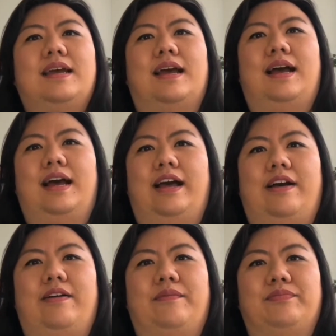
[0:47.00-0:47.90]

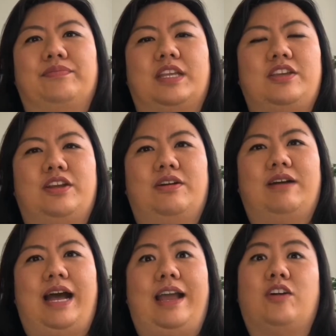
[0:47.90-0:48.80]

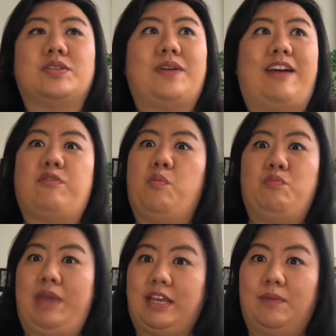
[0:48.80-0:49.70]
I also have
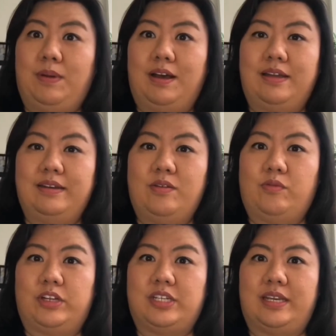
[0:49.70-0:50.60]
makeup
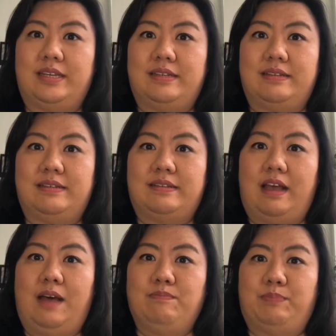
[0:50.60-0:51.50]
on, which is
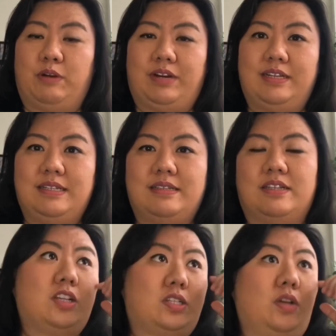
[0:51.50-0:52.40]
a bonus.
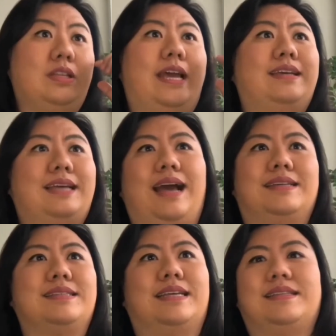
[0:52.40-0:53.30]
So like
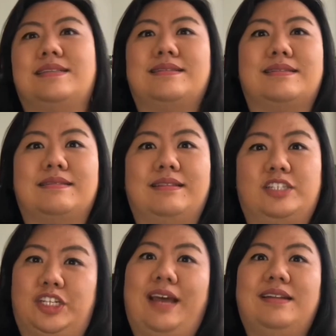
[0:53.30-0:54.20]
guys, like this is
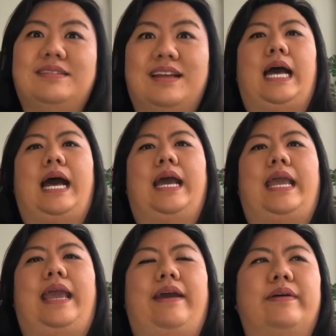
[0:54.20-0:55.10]
legit.
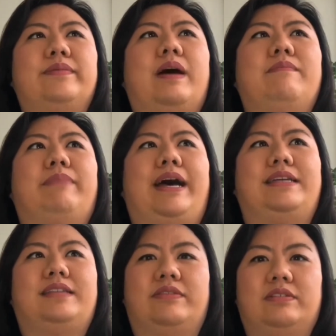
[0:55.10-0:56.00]
I am
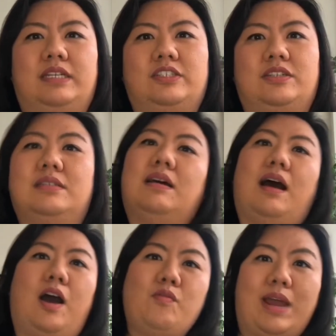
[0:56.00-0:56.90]
by definition
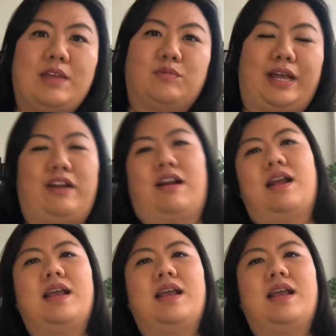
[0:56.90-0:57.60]
a wedding planner.